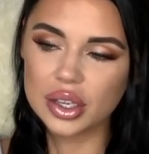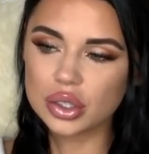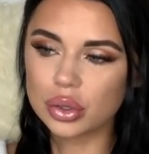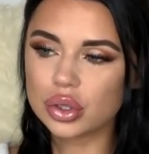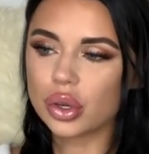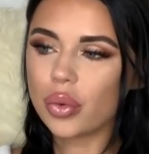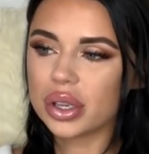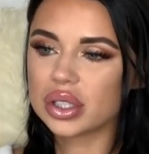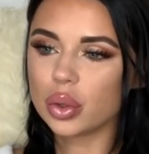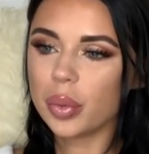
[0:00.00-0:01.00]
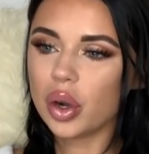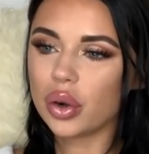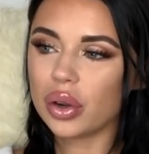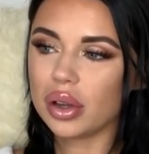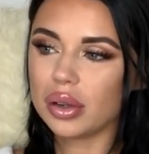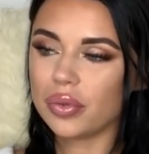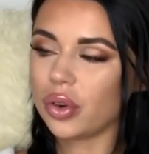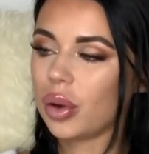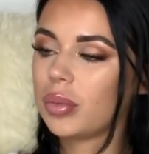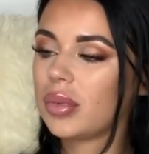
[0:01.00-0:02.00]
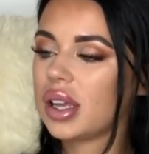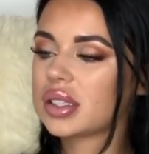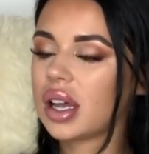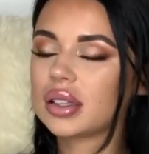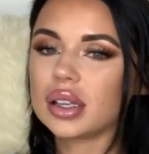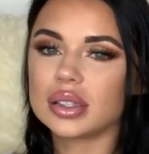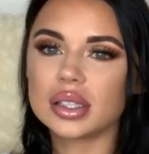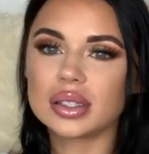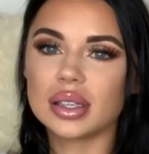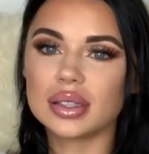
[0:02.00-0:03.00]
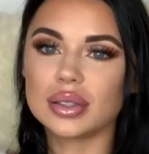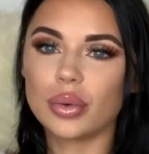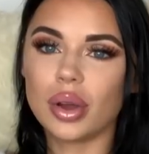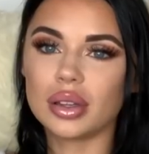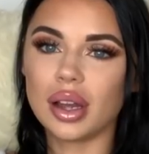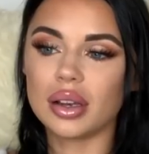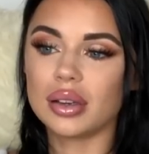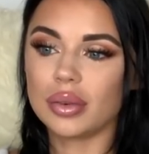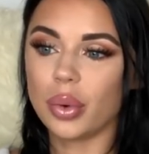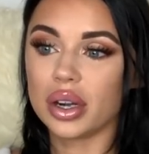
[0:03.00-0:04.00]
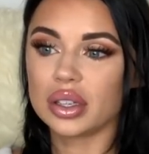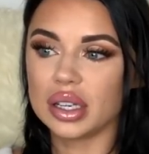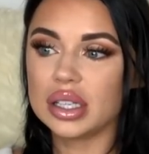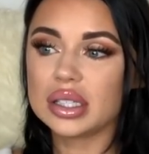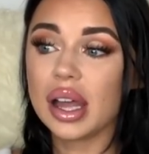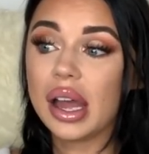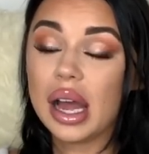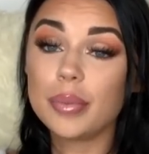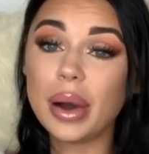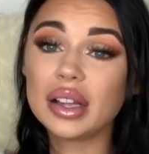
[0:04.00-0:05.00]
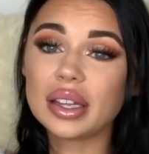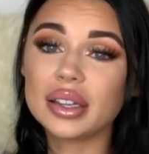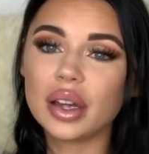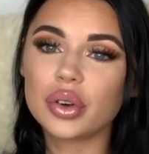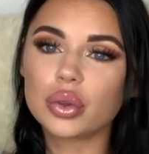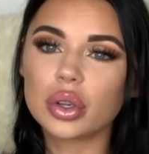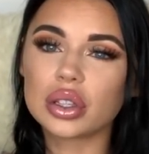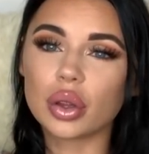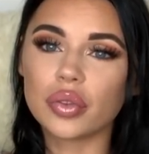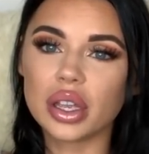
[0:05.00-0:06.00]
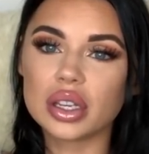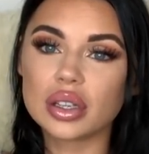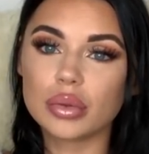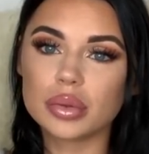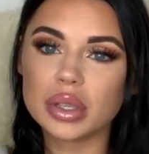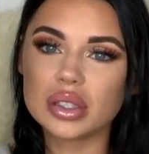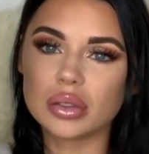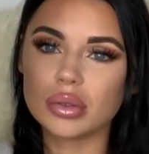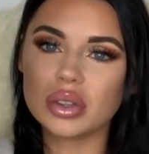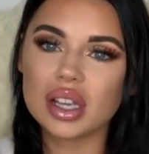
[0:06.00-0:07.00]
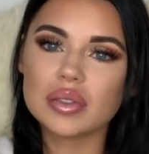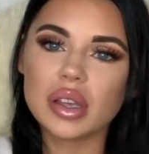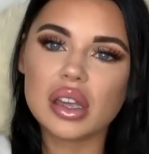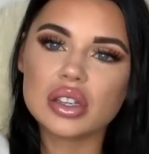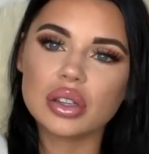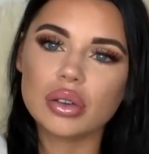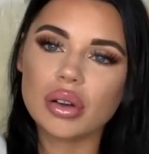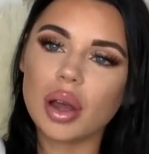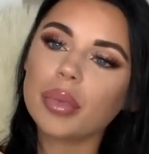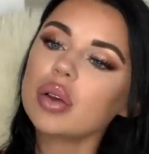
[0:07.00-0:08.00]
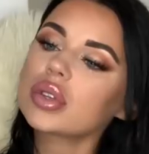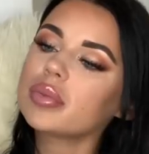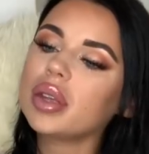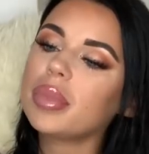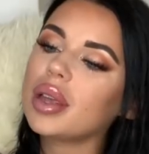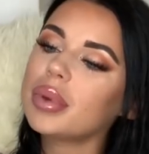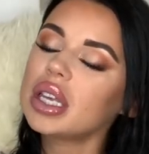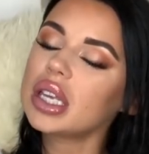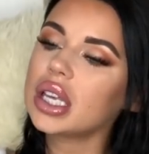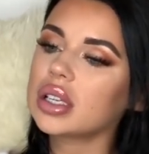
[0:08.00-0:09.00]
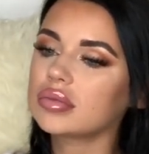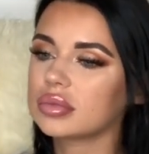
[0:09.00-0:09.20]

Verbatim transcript: So Turquoise Summer from Escada, this is the one I wear the least, but I never took it on vacation with me, so next vacation you're coming with me, baby.